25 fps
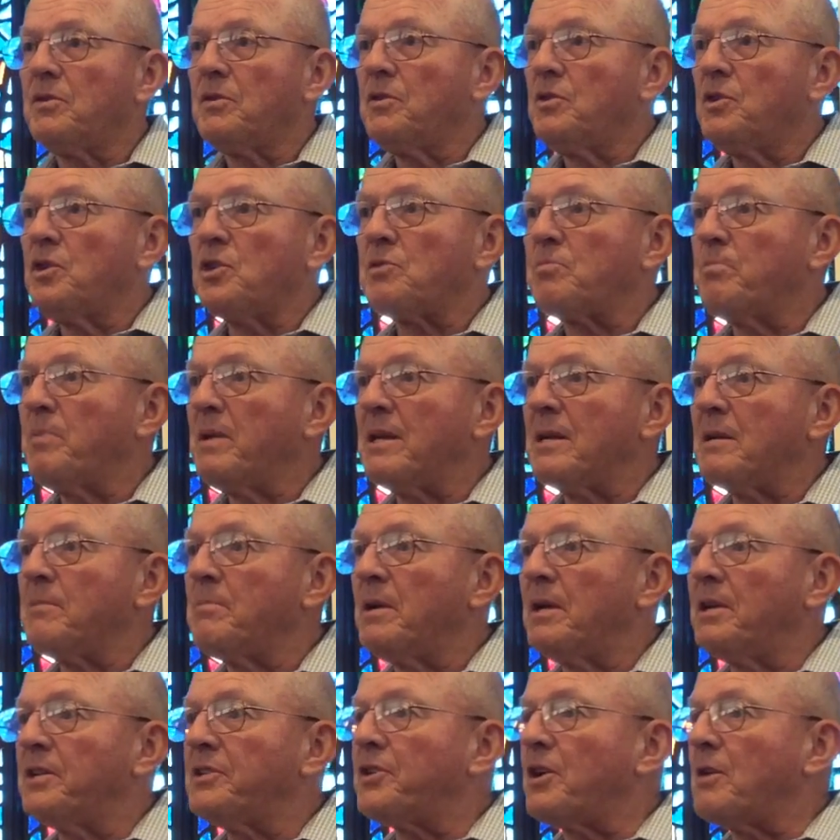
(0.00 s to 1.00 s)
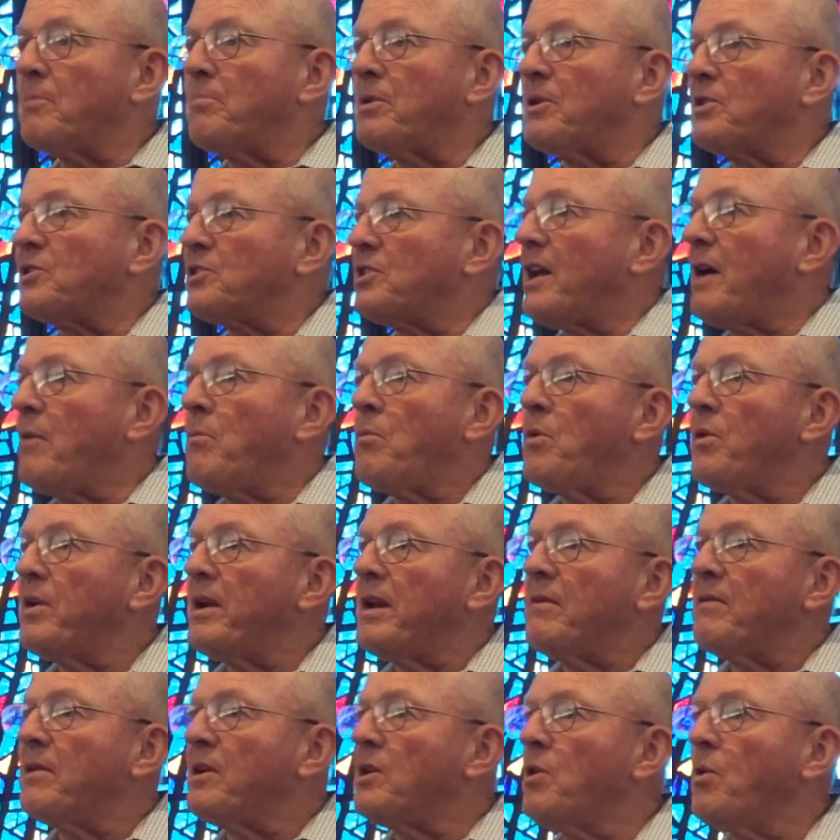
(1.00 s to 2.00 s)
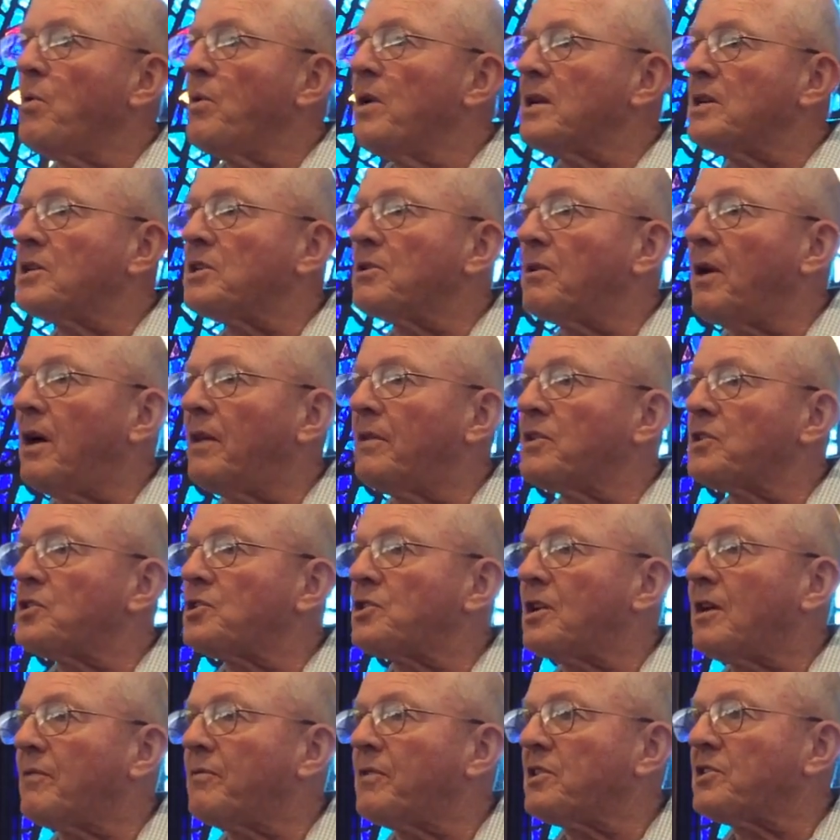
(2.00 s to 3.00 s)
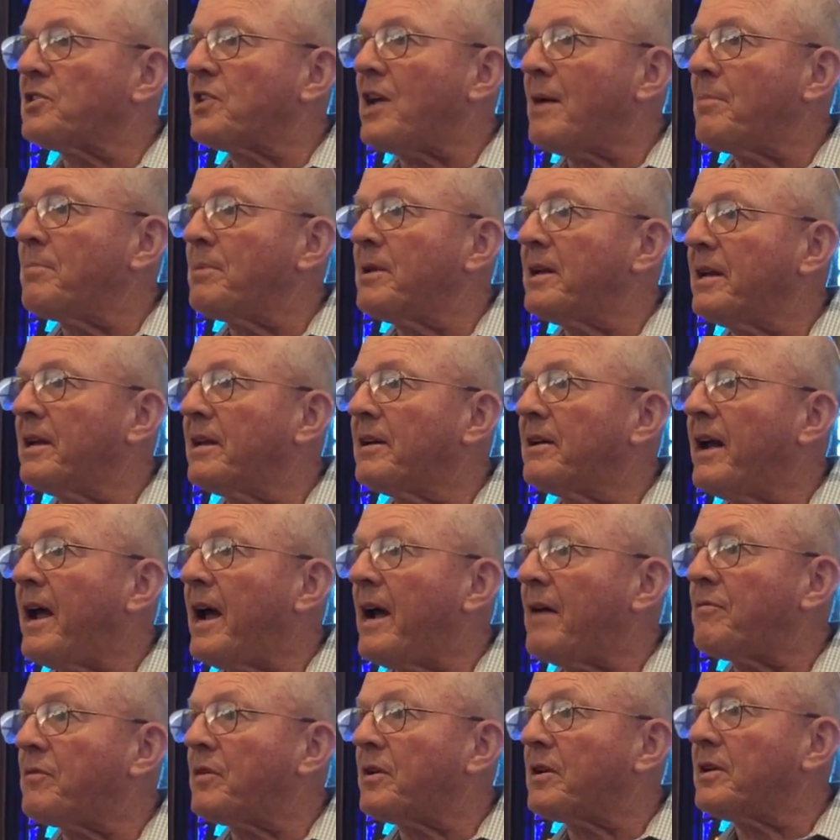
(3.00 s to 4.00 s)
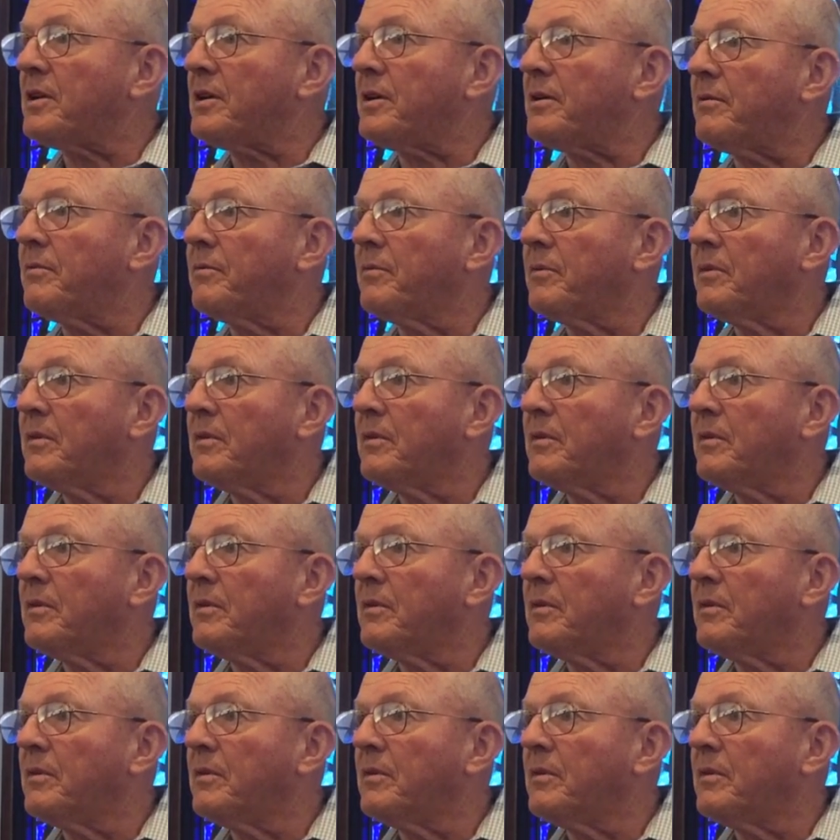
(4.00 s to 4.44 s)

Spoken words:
Just being a military person, I won't even go into all the stuff that's happening in Africa